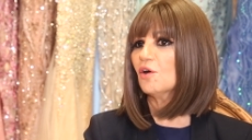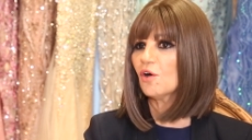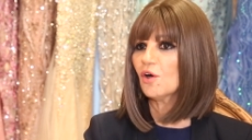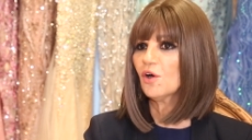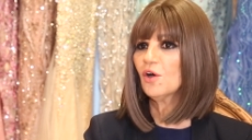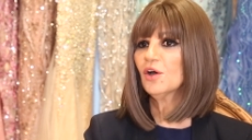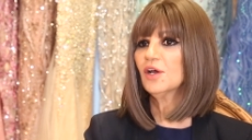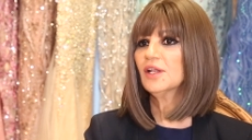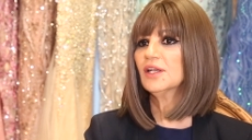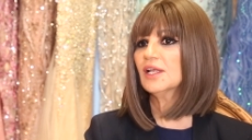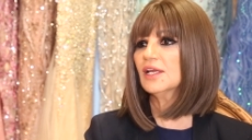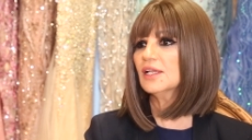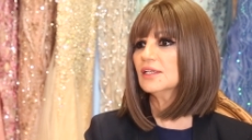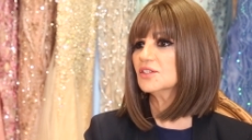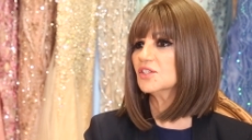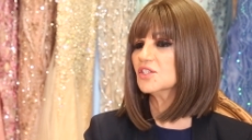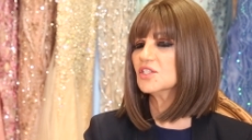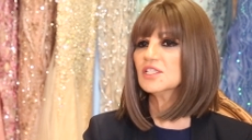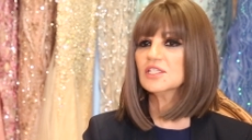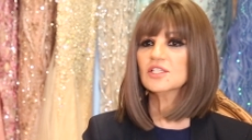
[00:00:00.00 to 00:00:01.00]
on
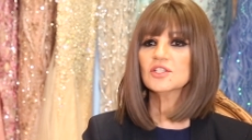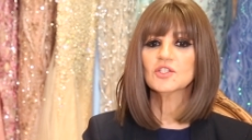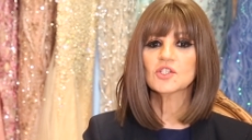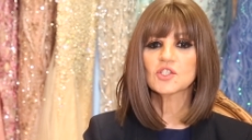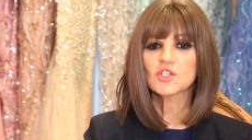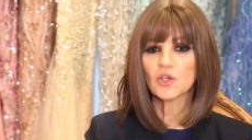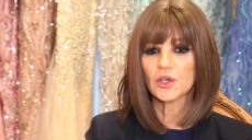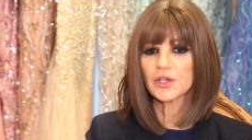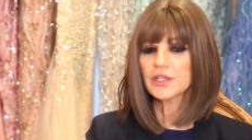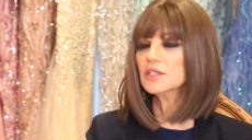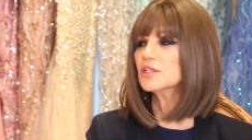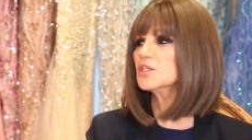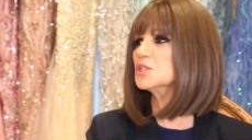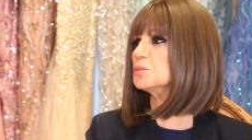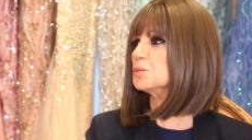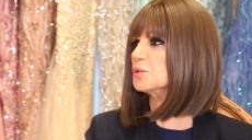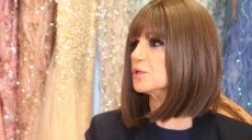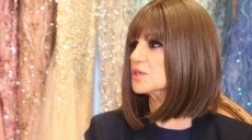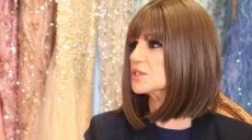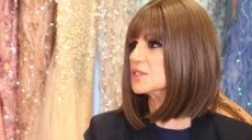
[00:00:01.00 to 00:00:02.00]
and just enjoying
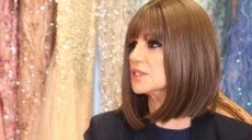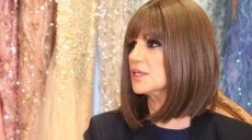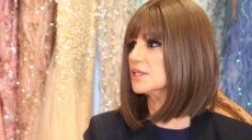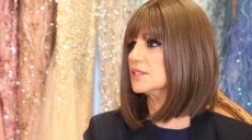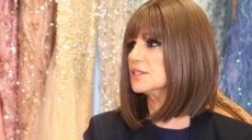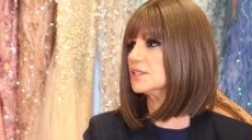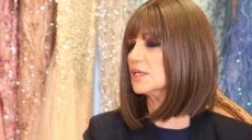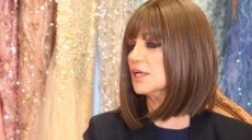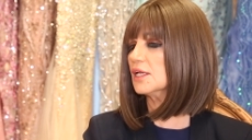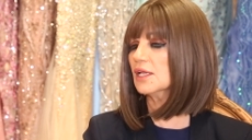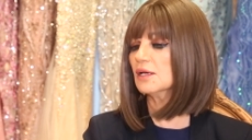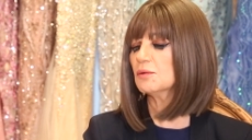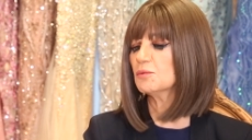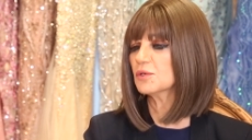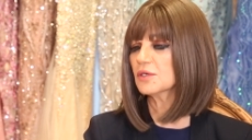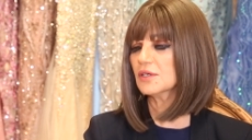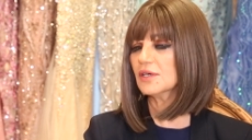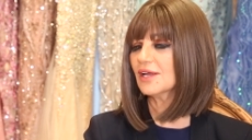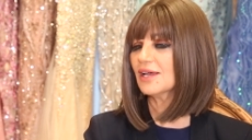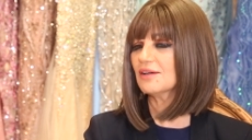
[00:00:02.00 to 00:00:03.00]
this process and I
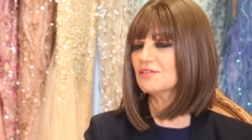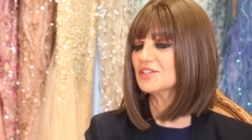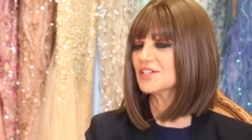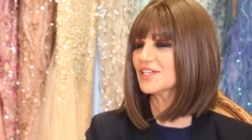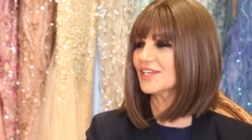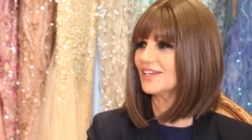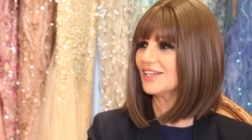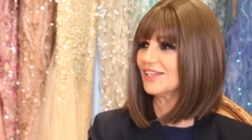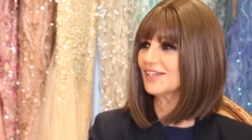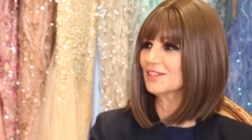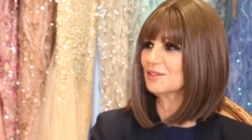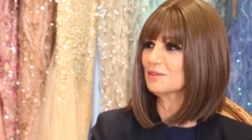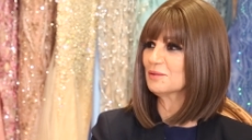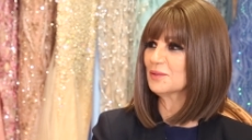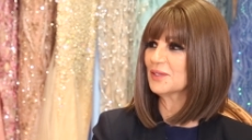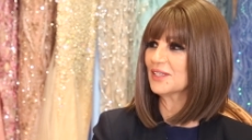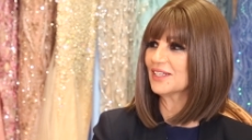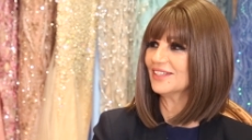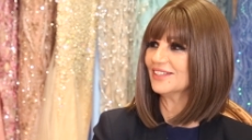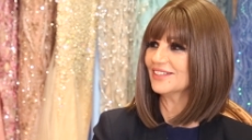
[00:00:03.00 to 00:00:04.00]
wouldn't have it any other
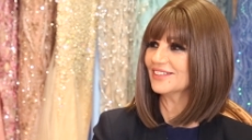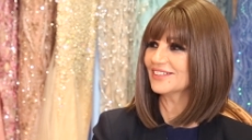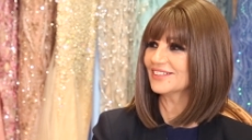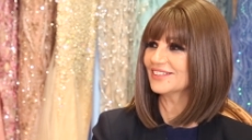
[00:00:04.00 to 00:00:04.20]
way.